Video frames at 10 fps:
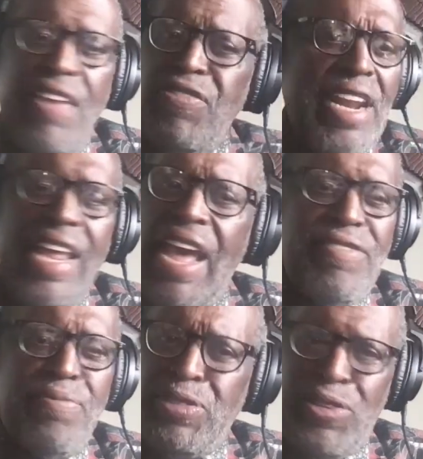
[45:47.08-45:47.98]
If you didn't
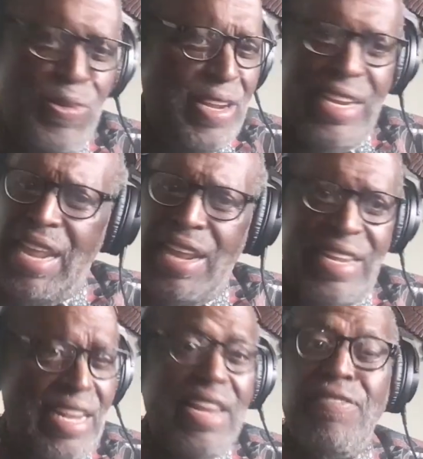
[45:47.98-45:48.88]
have a platoon leader
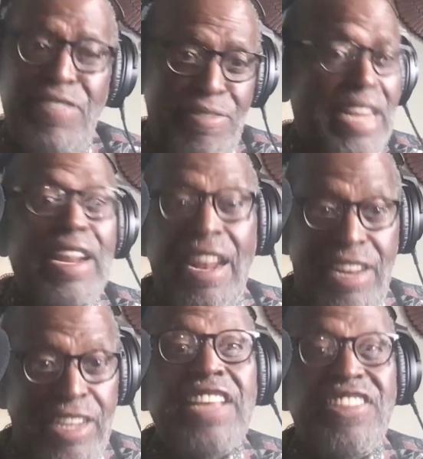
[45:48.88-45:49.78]
that didn't love his
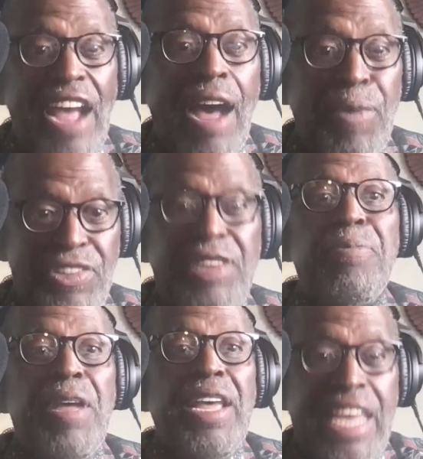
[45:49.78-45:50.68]
men, that his job was
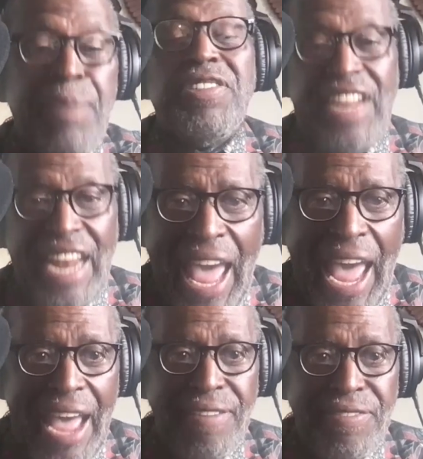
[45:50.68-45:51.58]
to keep us
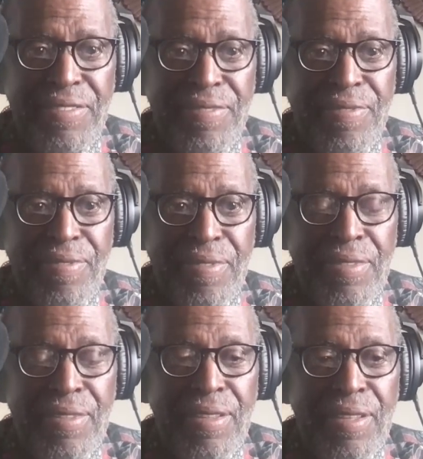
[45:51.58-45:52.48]
alive,
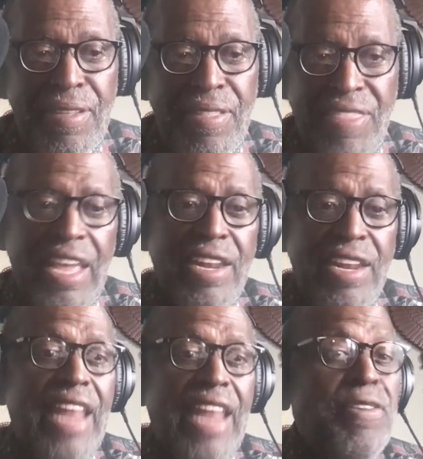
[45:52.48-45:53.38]

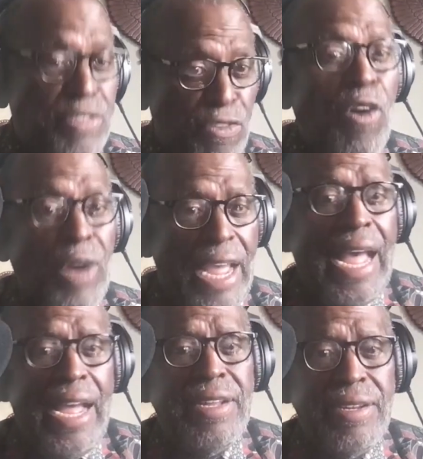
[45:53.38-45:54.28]
then he was the wrong
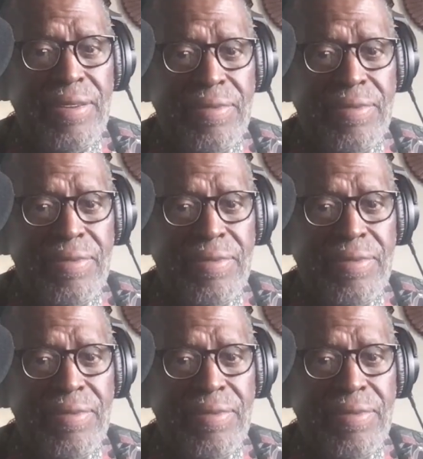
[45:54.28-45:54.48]
guy.